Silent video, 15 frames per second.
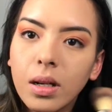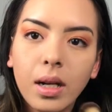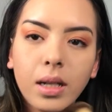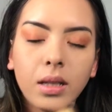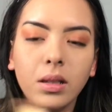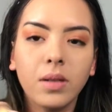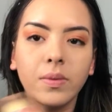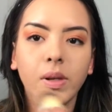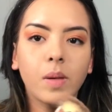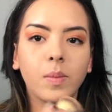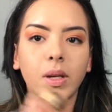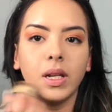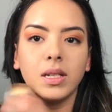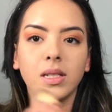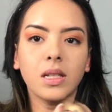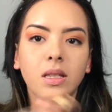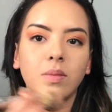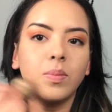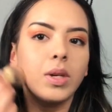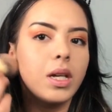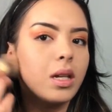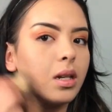I love it because at the
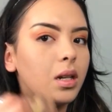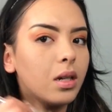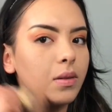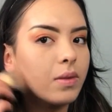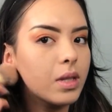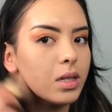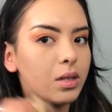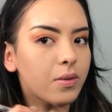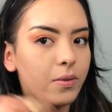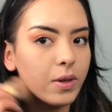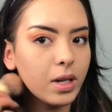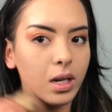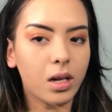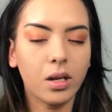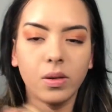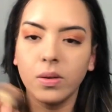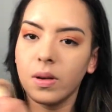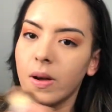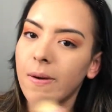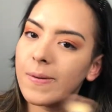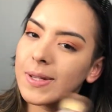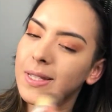beginning of this video,
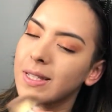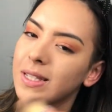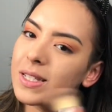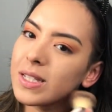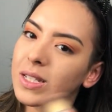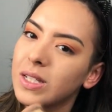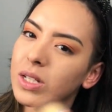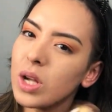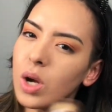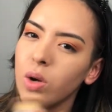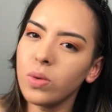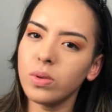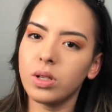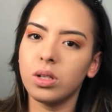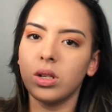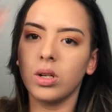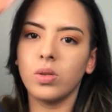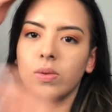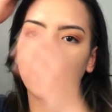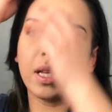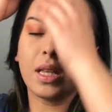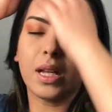I was so
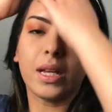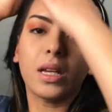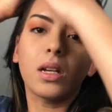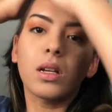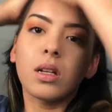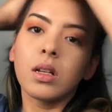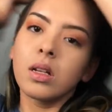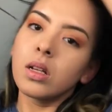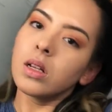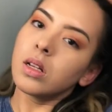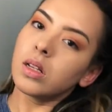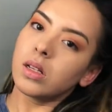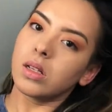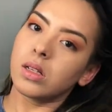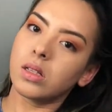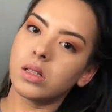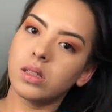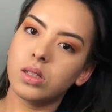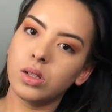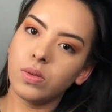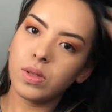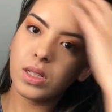dewy, like
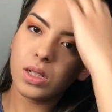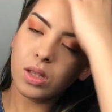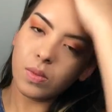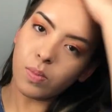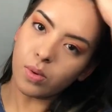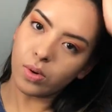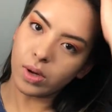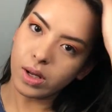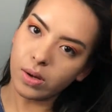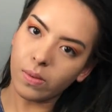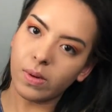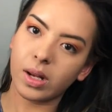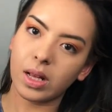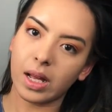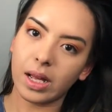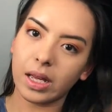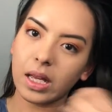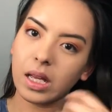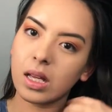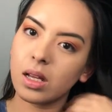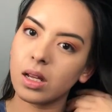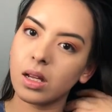dewy to the point where
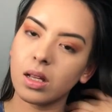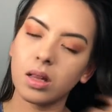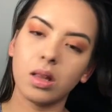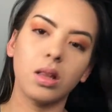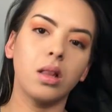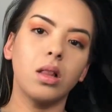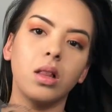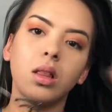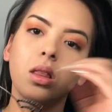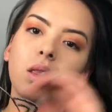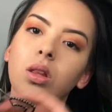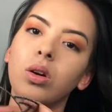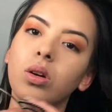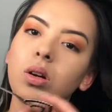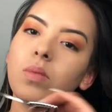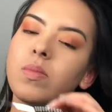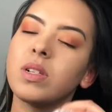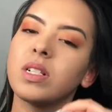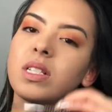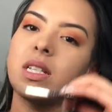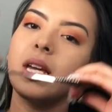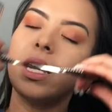like Laura
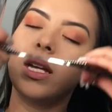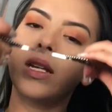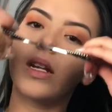Mercier